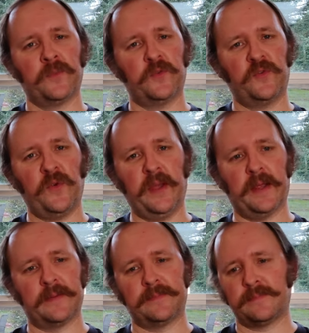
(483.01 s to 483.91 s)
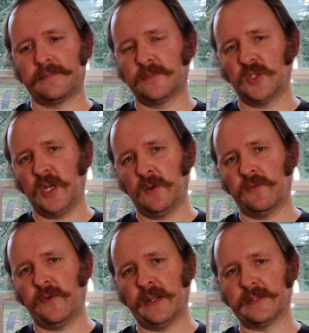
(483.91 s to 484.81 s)
Just drink it. Share it with
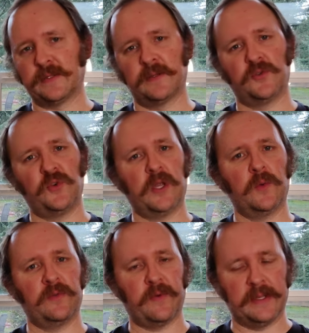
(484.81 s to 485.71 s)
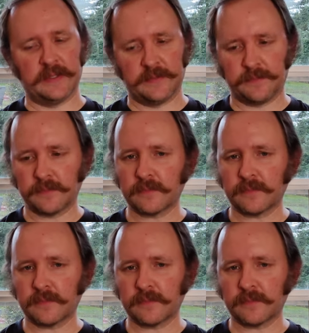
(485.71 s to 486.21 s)
friends. Drink it with friends.